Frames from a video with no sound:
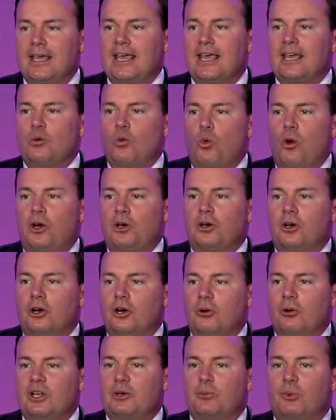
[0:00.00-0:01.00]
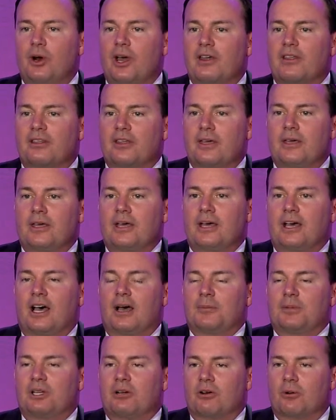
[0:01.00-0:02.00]
in one hurried breath,
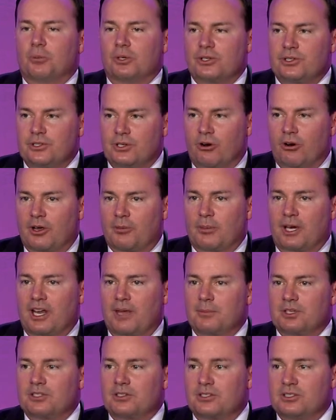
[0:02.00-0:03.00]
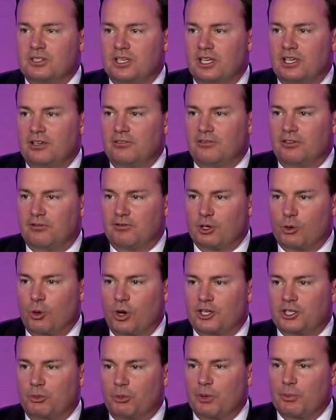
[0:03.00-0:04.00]
"I'm terribly sorry. My name is Steve. If you
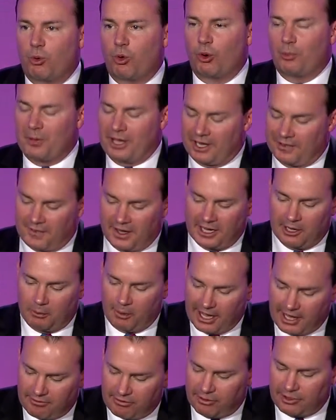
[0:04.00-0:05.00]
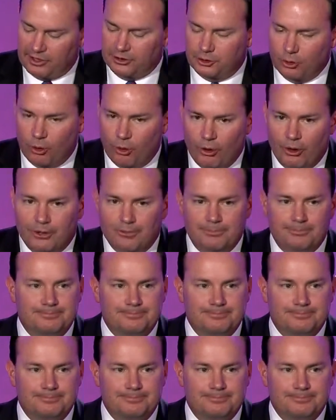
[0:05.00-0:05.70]
want to report me," and then he ran for the door.